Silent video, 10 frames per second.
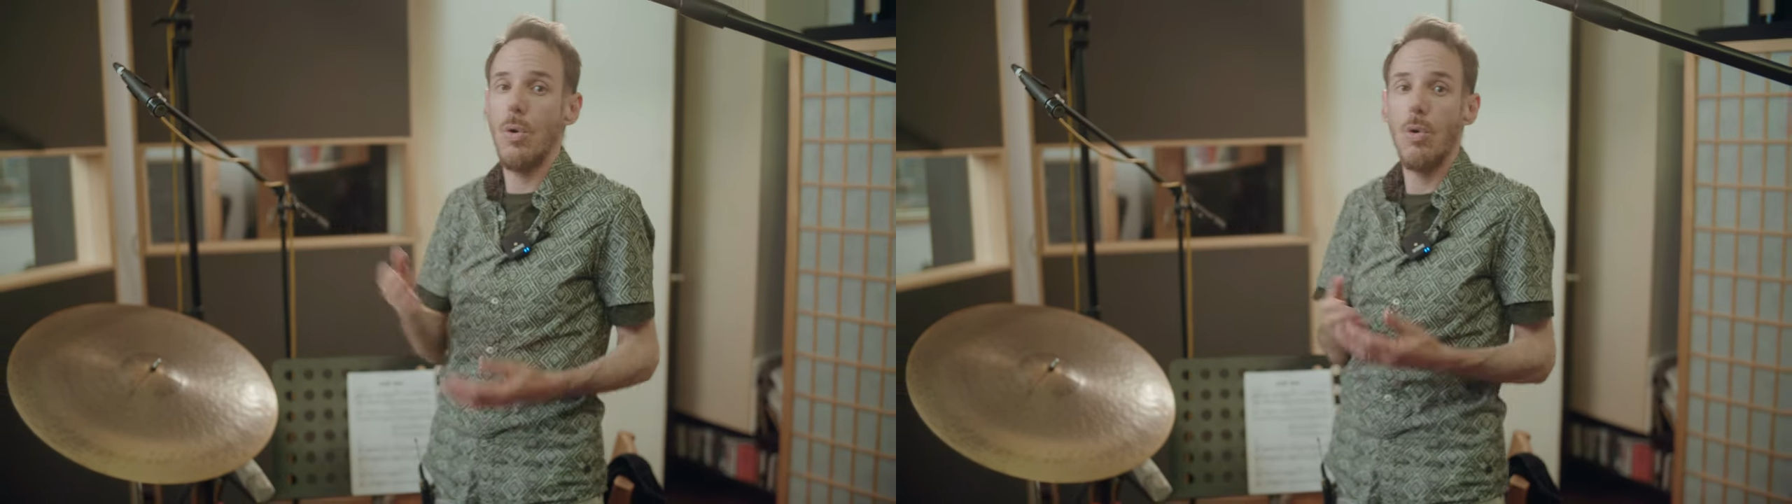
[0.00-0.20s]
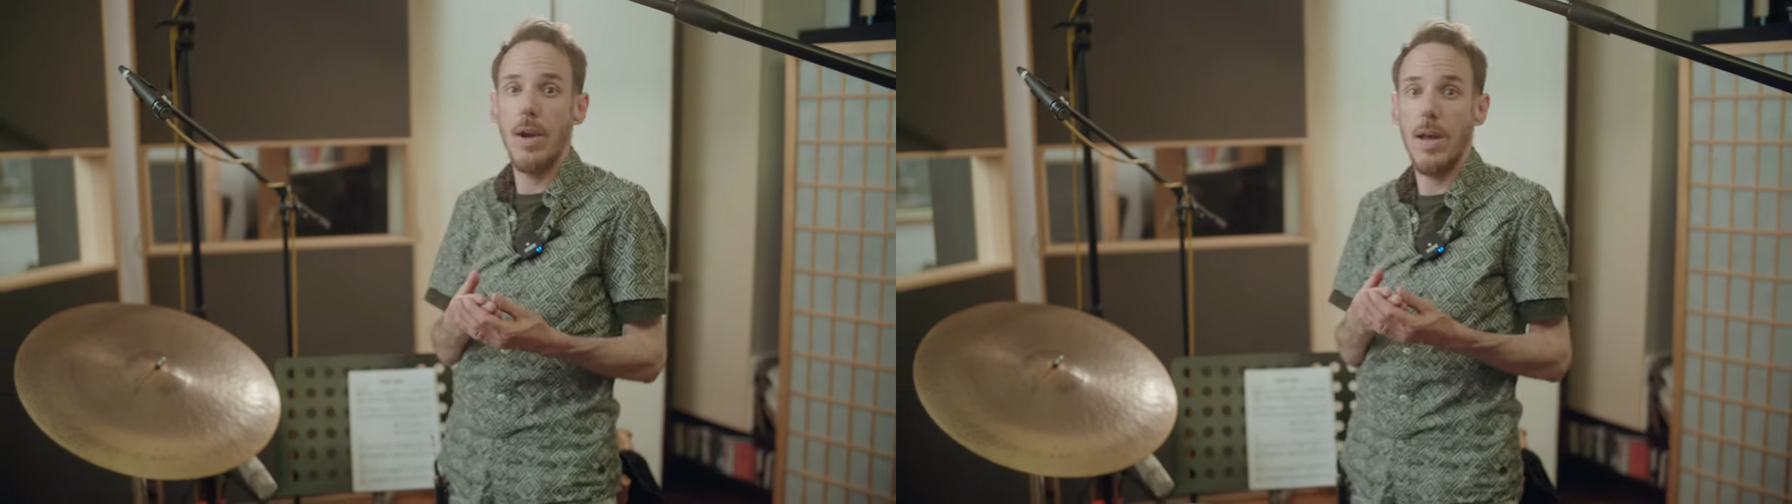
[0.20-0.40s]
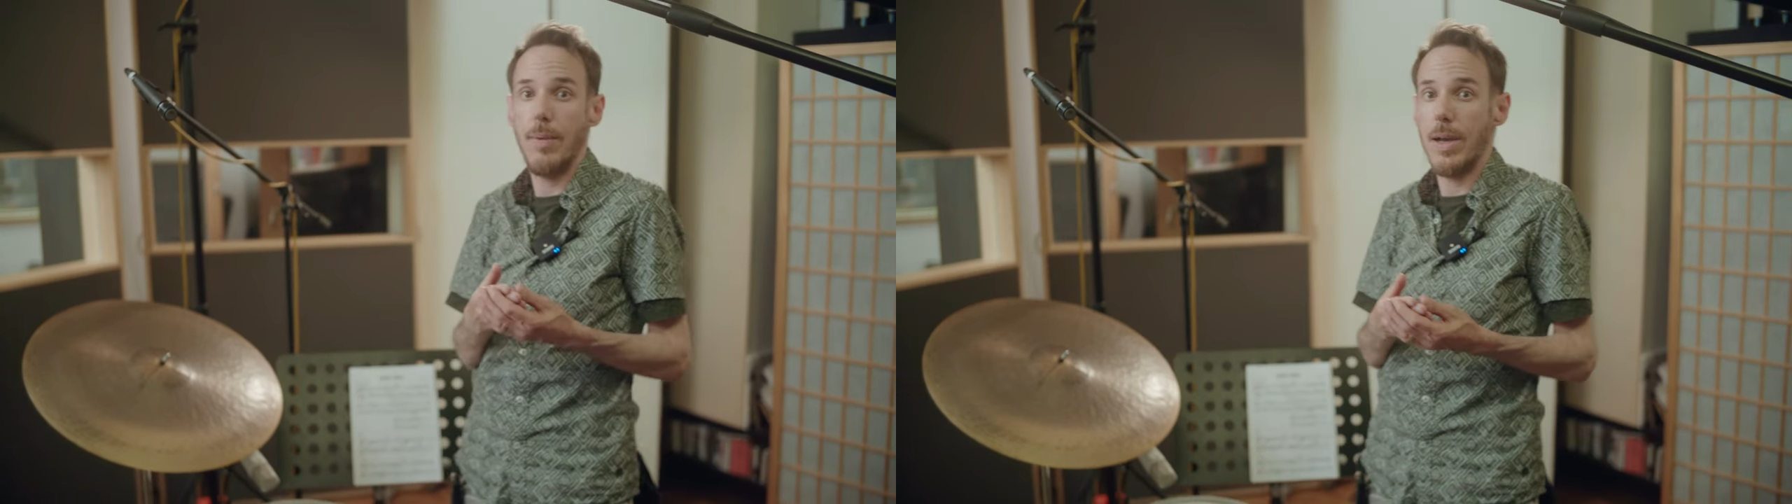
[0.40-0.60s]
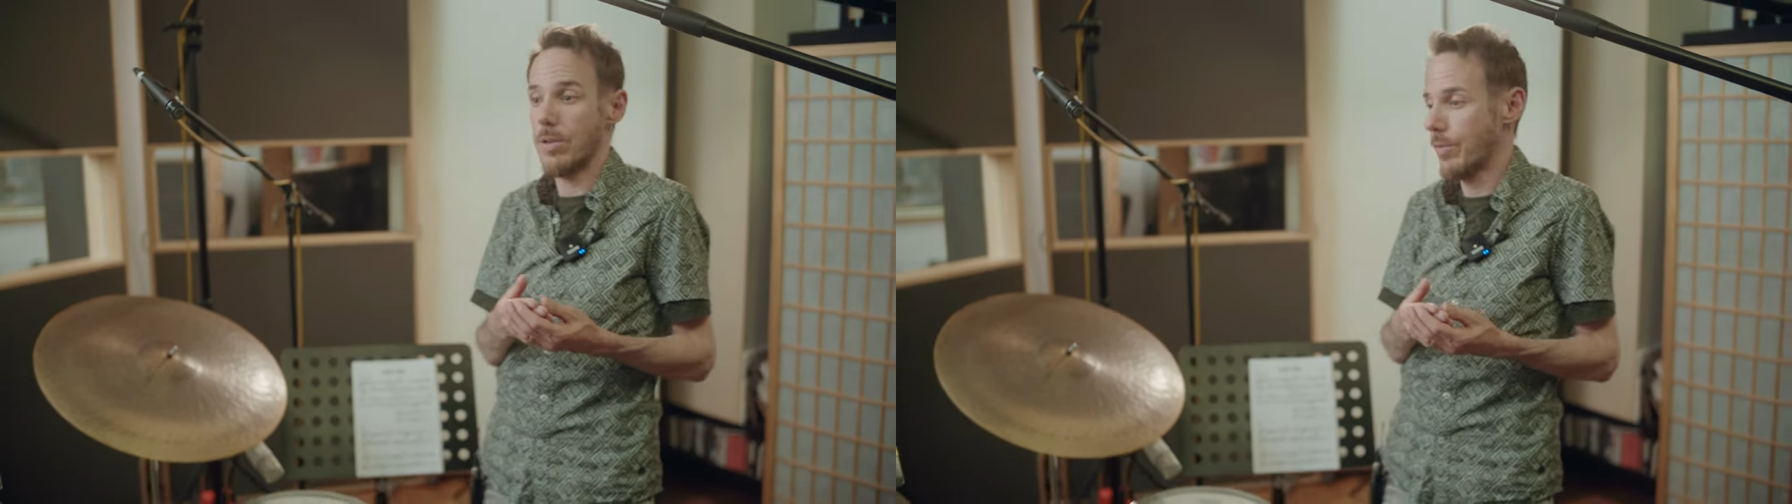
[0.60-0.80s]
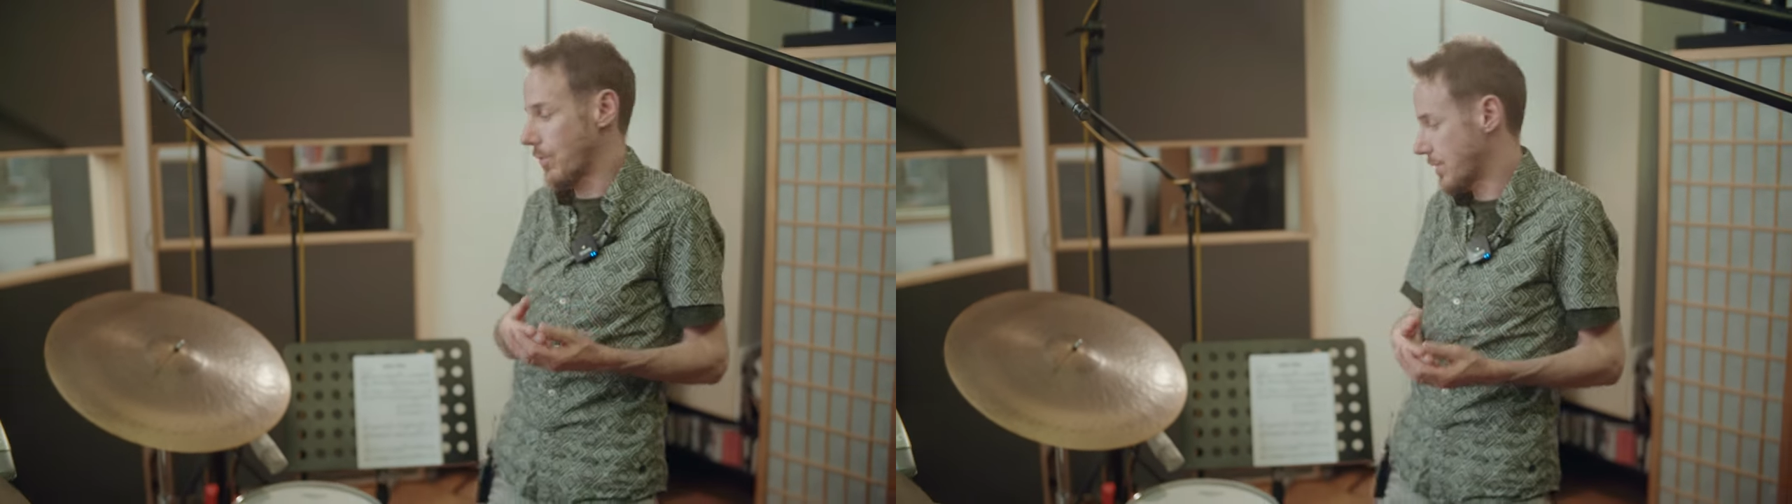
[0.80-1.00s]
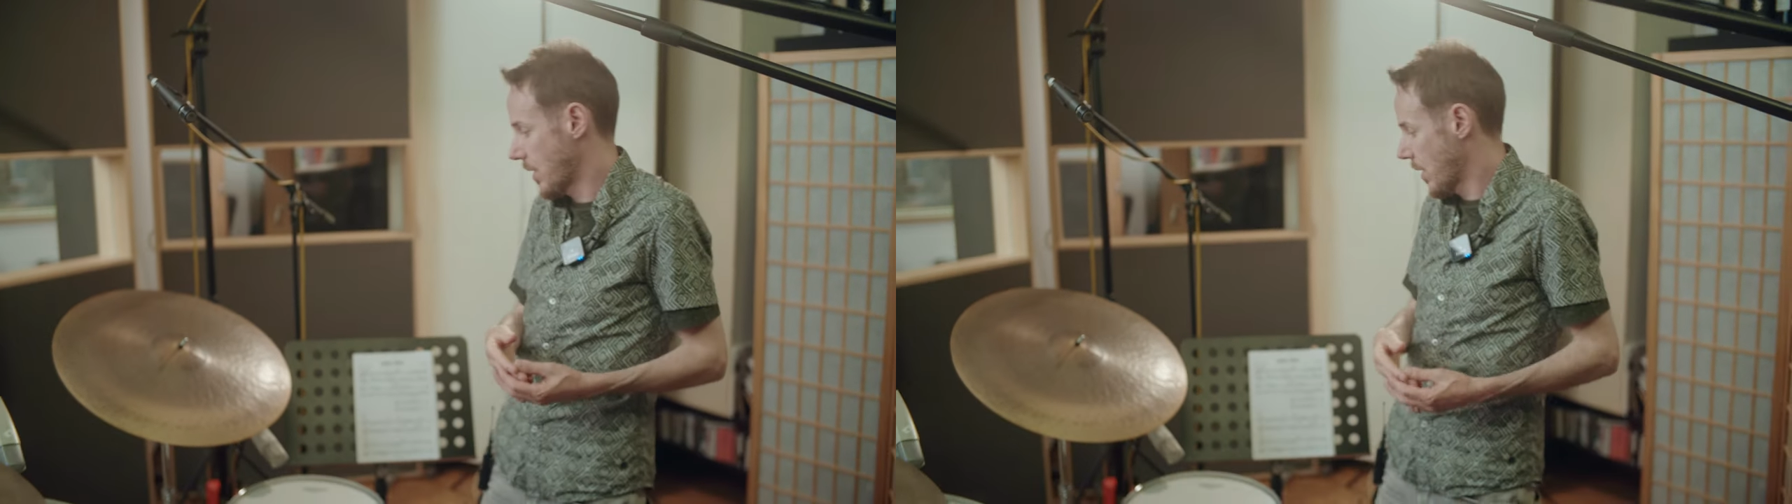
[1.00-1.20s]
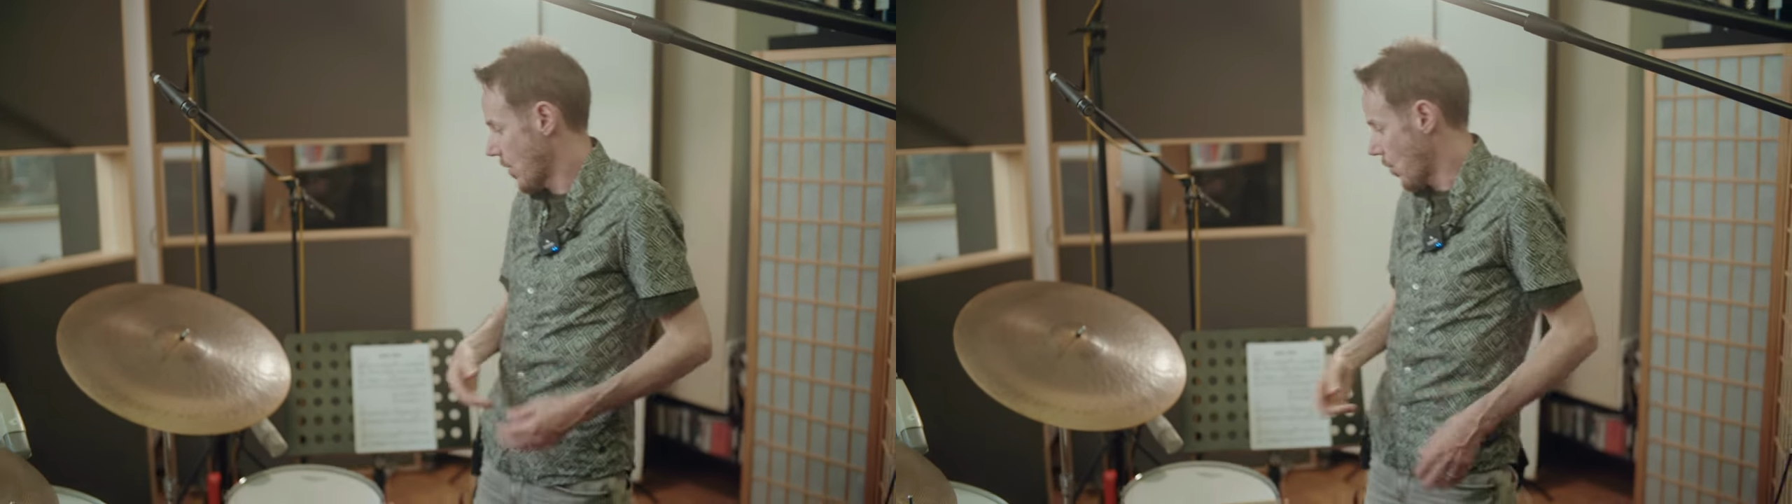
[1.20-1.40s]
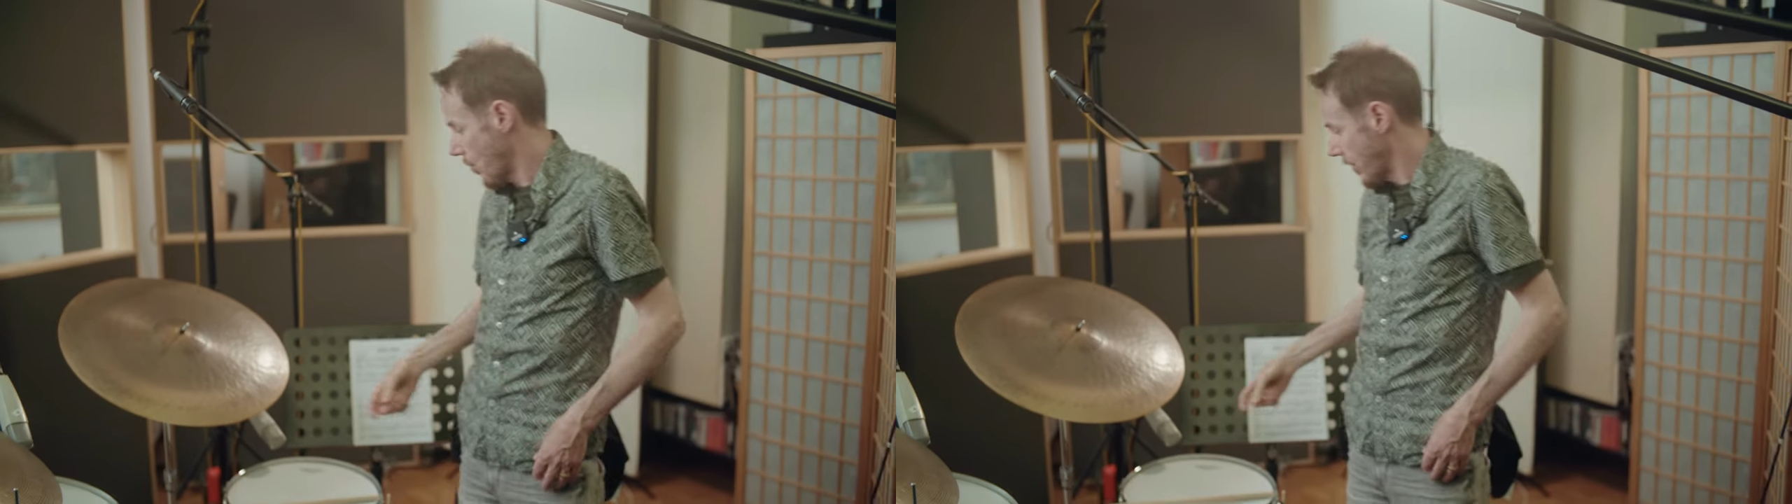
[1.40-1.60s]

overhead microphones. All